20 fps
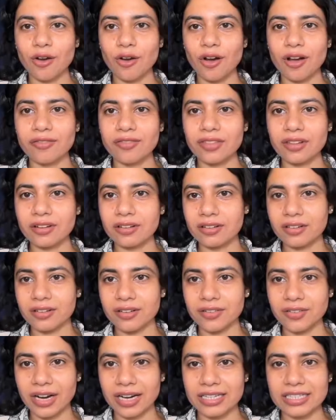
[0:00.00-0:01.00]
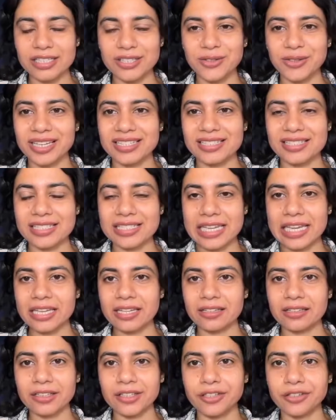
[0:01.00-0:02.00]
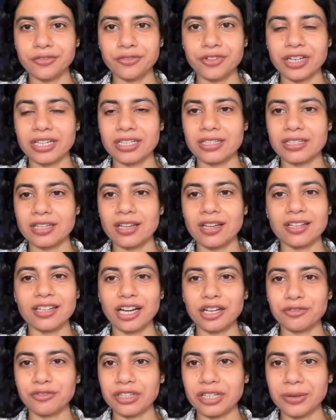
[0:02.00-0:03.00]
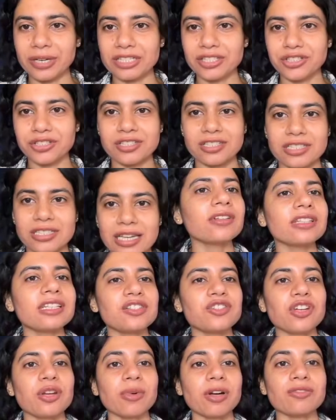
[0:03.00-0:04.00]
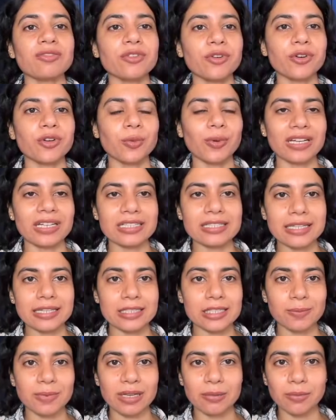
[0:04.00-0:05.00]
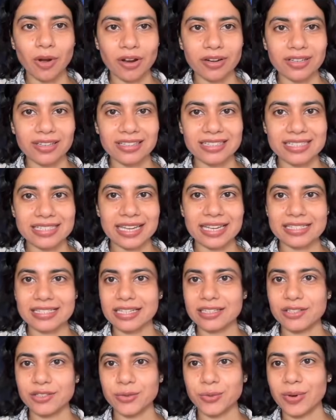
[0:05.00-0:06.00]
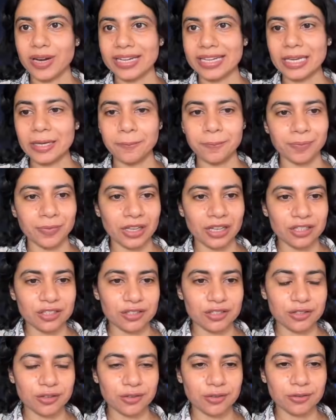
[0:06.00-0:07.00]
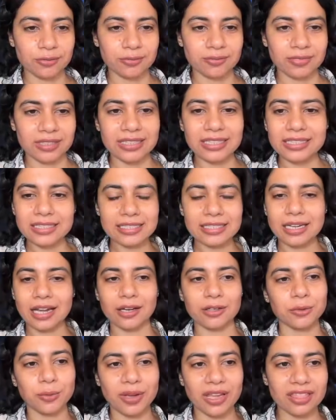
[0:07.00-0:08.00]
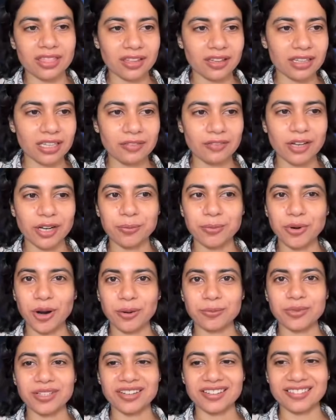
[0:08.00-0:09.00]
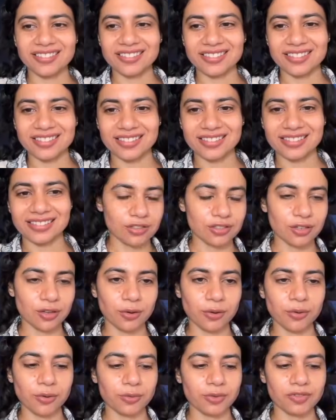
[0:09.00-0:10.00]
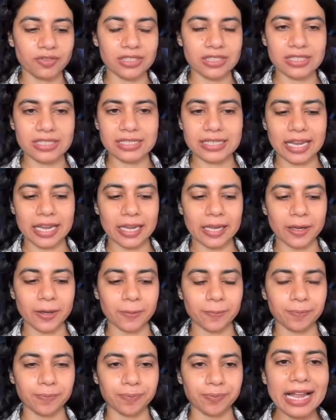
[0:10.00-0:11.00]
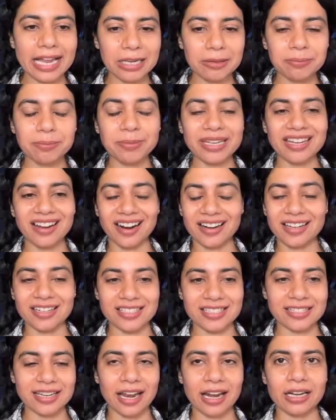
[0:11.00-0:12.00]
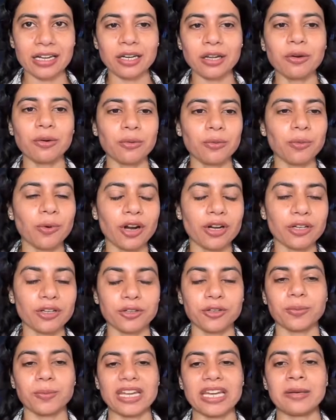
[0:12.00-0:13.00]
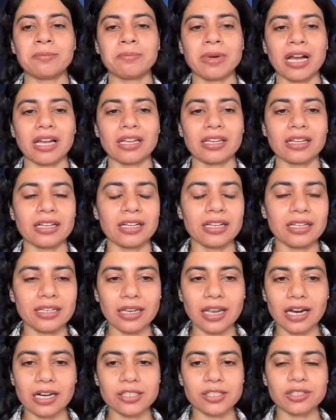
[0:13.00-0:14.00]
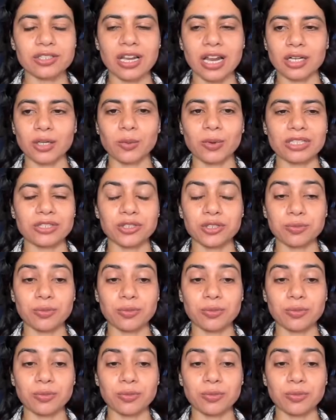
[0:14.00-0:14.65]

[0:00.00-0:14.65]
On the right, you can see different configurations. The Gemma 4 26B model, it says it's ready. So let us start with giving a prompt here. So we will say, help me understand what do you mean by large language